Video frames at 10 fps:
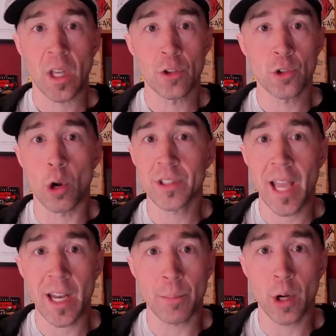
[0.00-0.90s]
Strokes
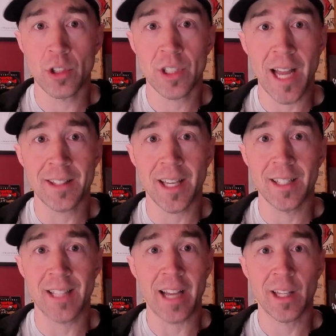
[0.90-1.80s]
gained approach stats,
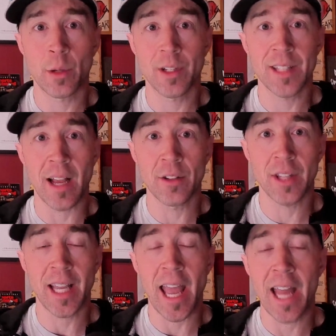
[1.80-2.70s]
exactly what it sounds
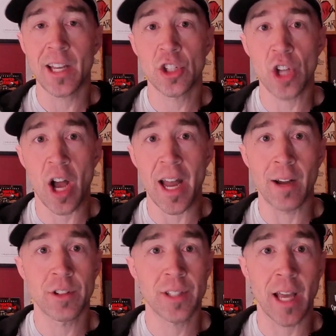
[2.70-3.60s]
like. Any shot
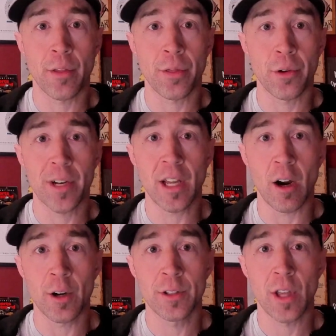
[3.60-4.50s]
outside of 30
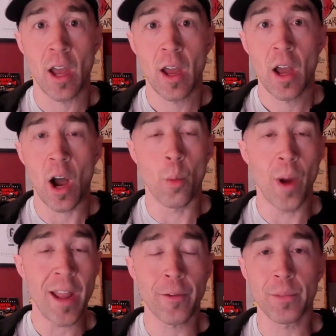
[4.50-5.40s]
yards
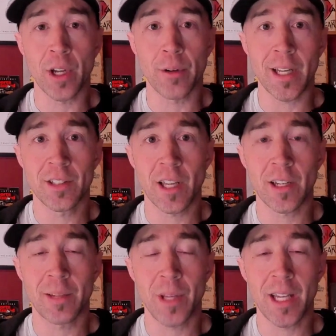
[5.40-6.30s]
away from the green is
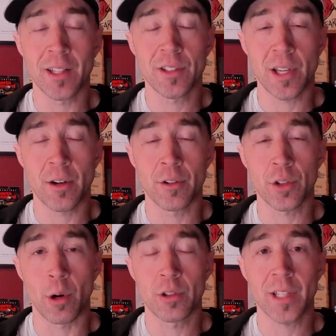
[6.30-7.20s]
going to be considered
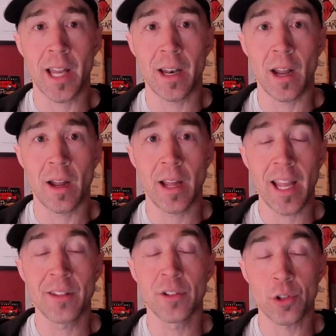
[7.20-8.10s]
strokes
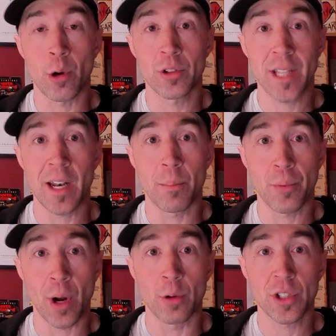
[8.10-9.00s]
gained
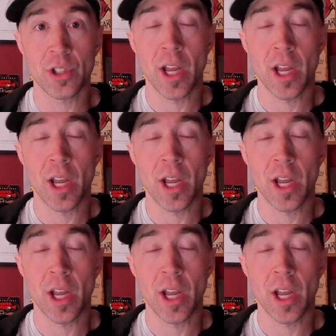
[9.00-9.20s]
approach.